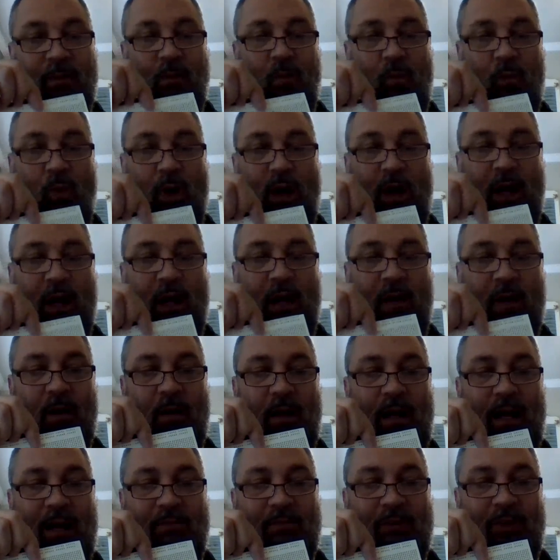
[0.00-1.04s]
at
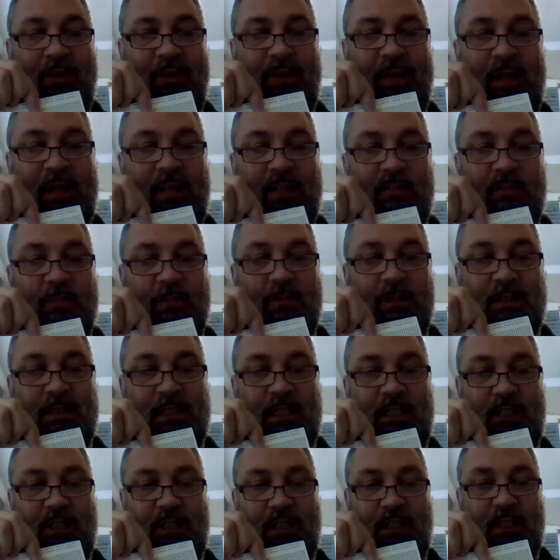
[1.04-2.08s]
where everything is
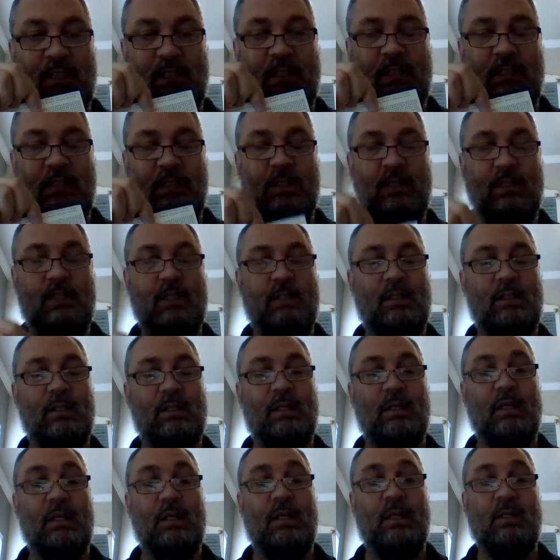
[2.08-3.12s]
positioned
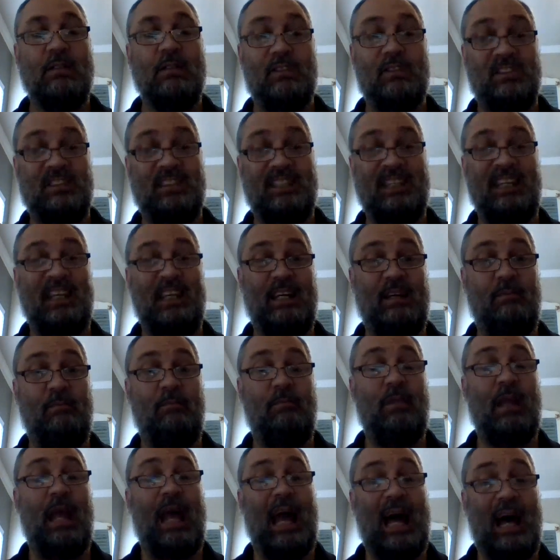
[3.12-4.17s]
to
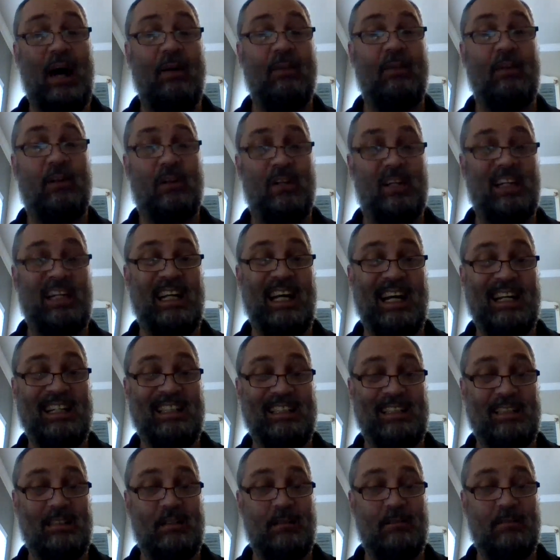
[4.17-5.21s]
see how they're
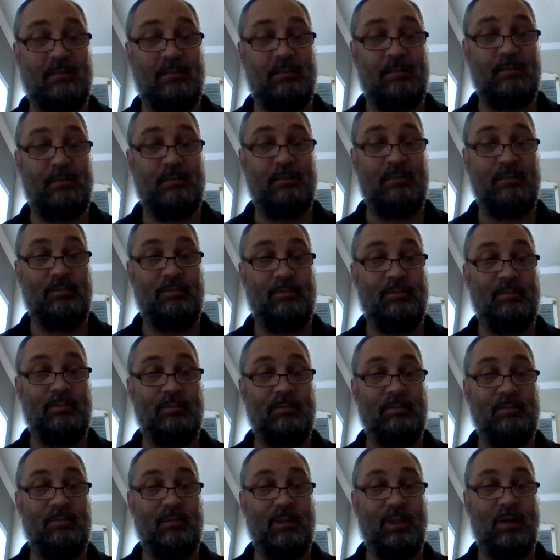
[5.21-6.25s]
connected.
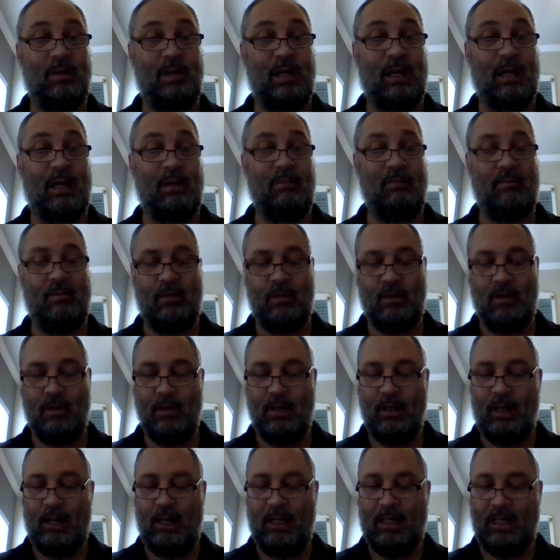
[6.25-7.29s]
Okay,
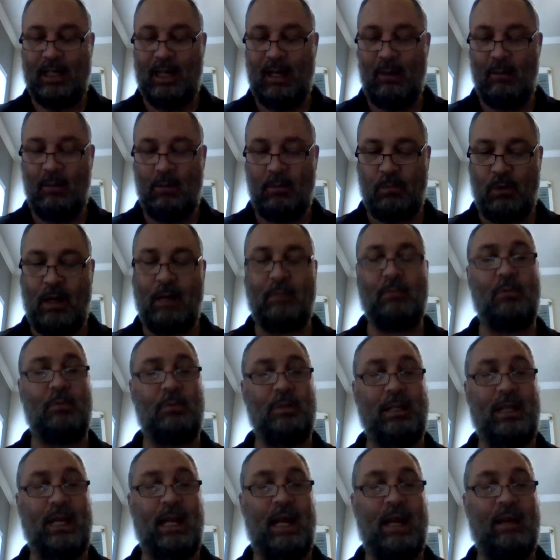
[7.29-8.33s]
and then I would
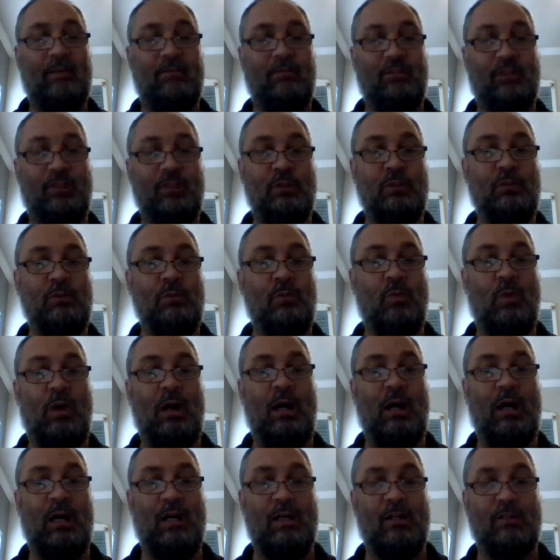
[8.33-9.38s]
probably have 2
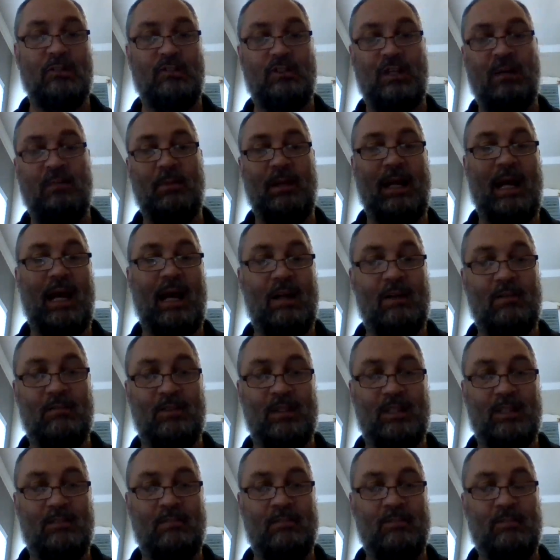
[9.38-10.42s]
wires coming out of
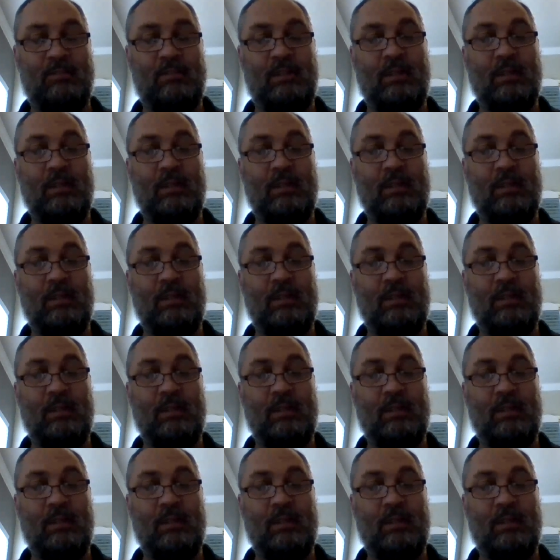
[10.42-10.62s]
it